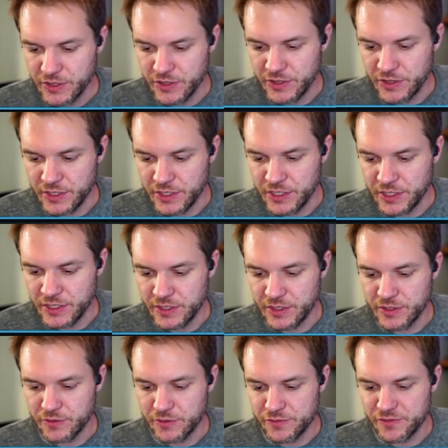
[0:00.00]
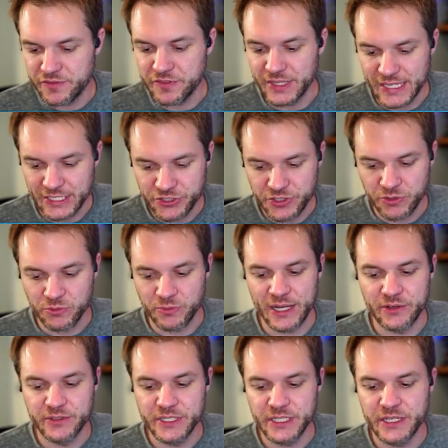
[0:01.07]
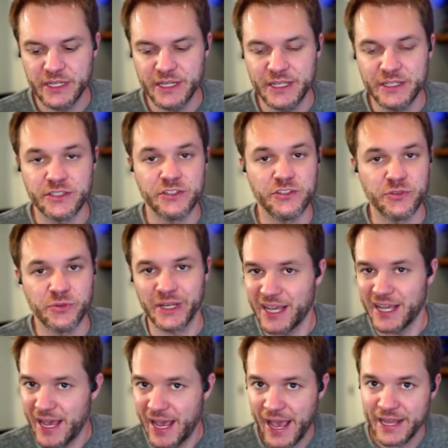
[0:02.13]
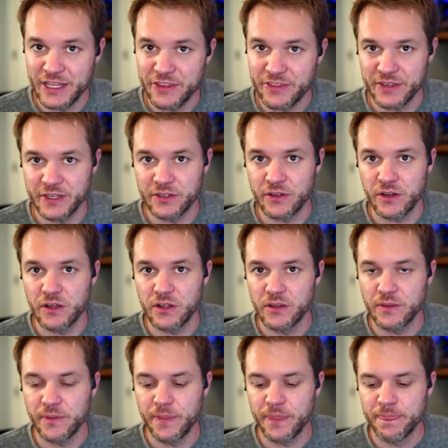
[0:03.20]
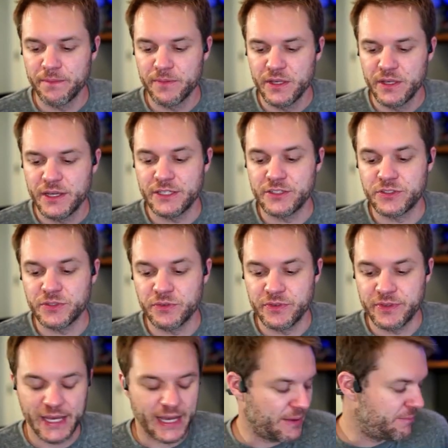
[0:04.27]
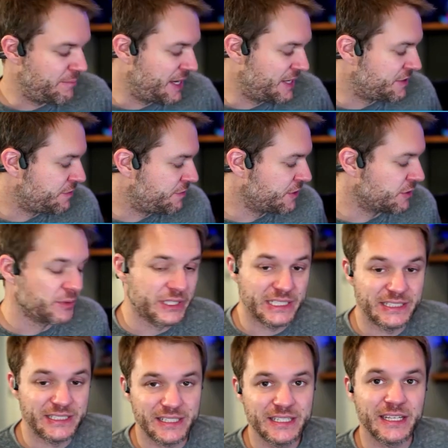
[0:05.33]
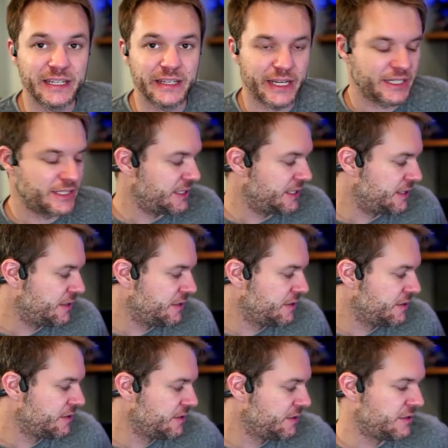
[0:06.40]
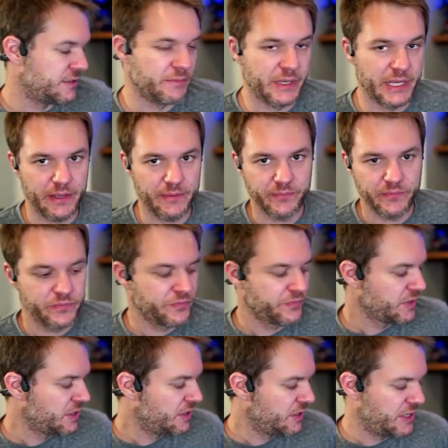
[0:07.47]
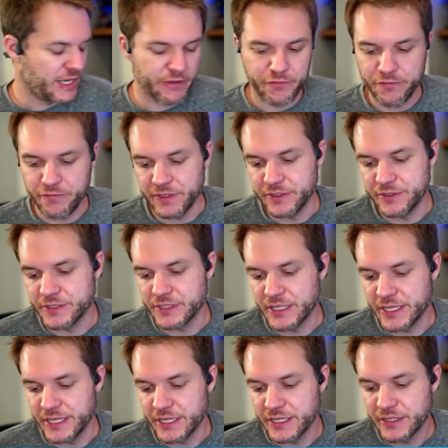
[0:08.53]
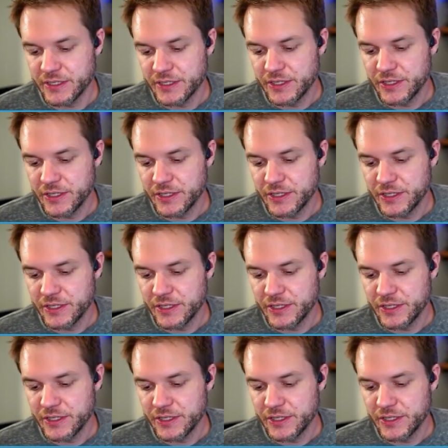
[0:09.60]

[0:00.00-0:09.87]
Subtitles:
the flesh around it isn't doing anything at all. And so that makes it feel really disconnected to me. It feels like